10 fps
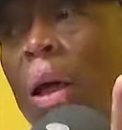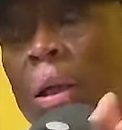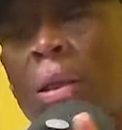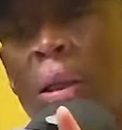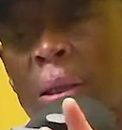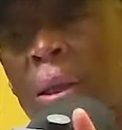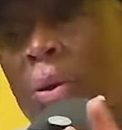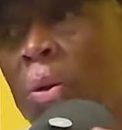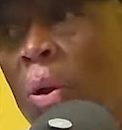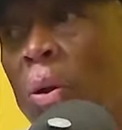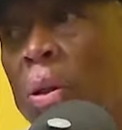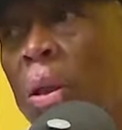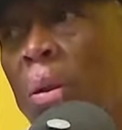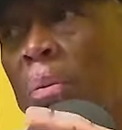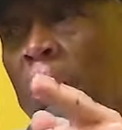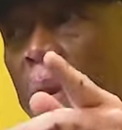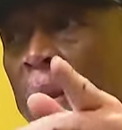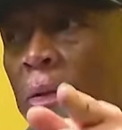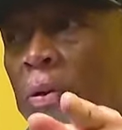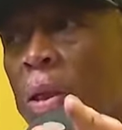he's a, he's a good coach, but
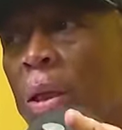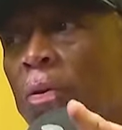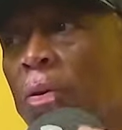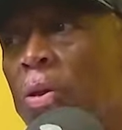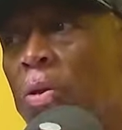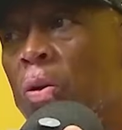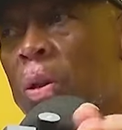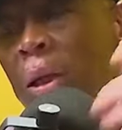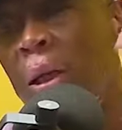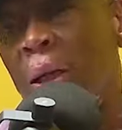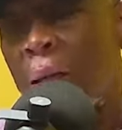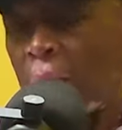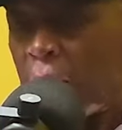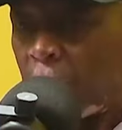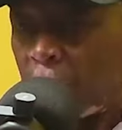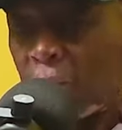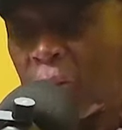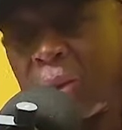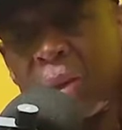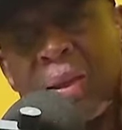if you say Philip Troussier, a one
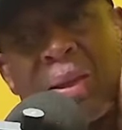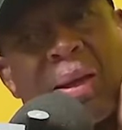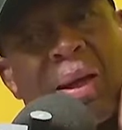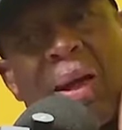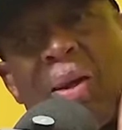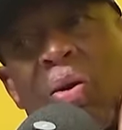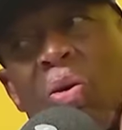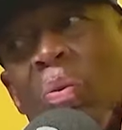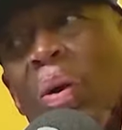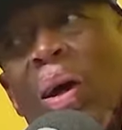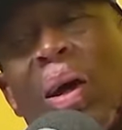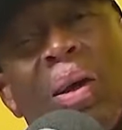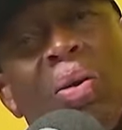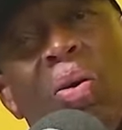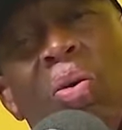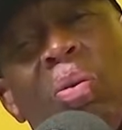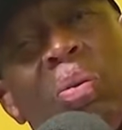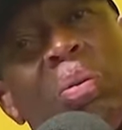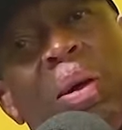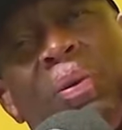coach, yeah, somebody at home, else. Mm. At home,
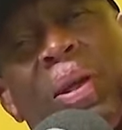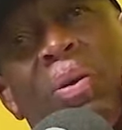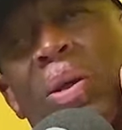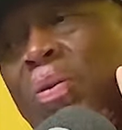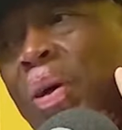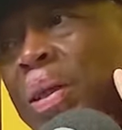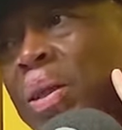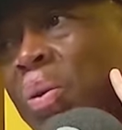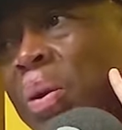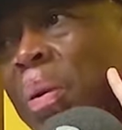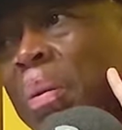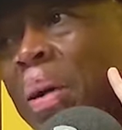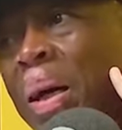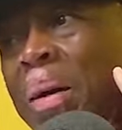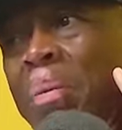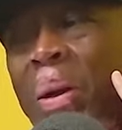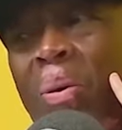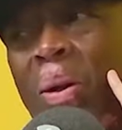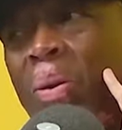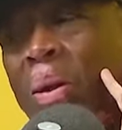my father was fighting with my mom and
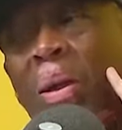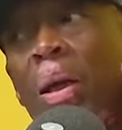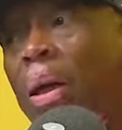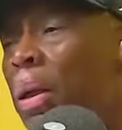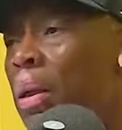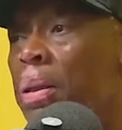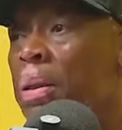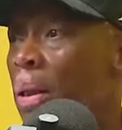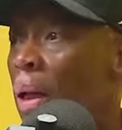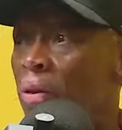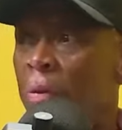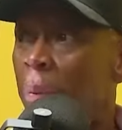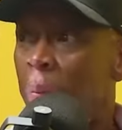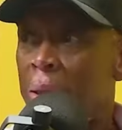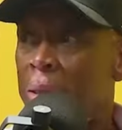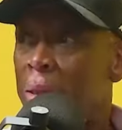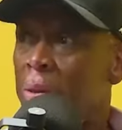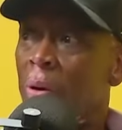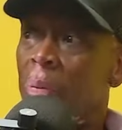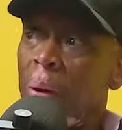what what. It's none of my business.
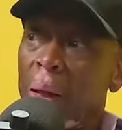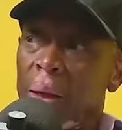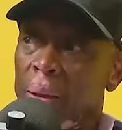Go play.